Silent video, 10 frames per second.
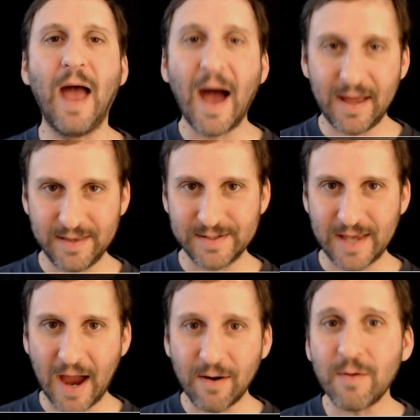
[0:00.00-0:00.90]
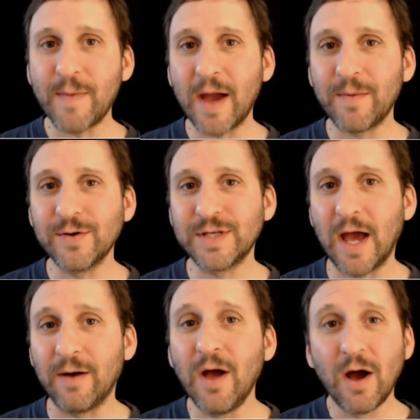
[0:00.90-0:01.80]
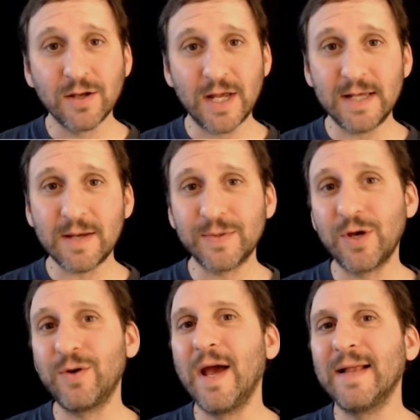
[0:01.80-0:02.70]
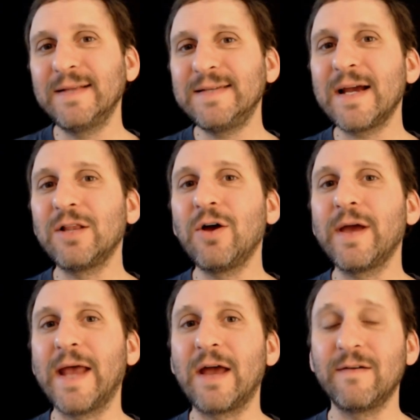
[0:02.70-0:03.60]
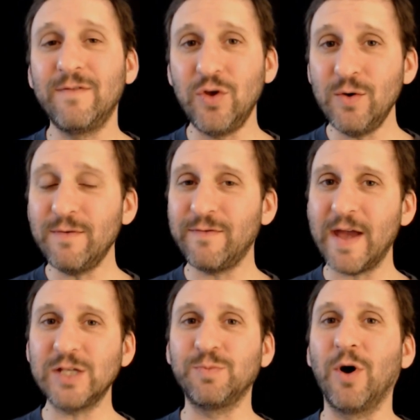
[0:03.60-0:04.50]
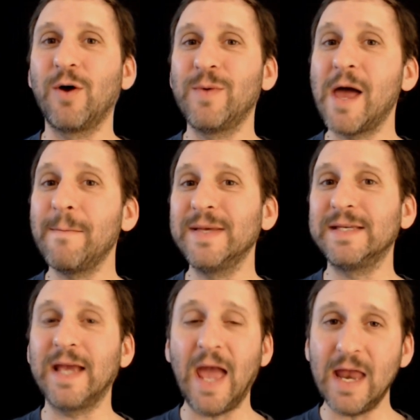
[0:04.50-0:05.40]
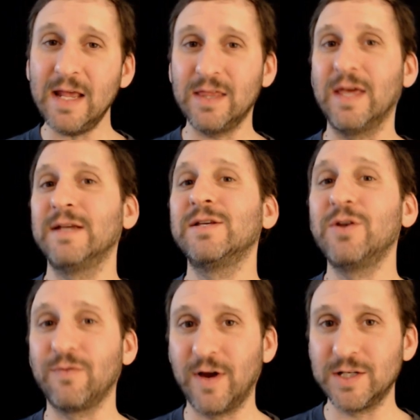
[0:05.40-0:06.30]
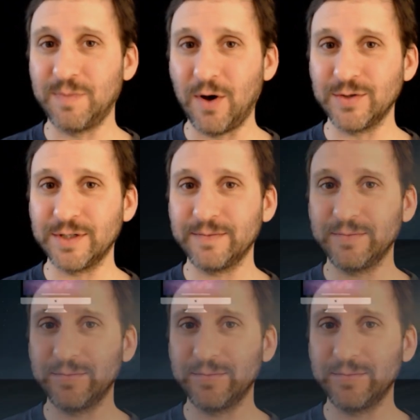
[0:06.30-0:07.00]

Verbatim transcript: Hi, this is Gary with MacMost Now. On today's episode, let's take a look at how to view Facebook without missing any things that your friends post.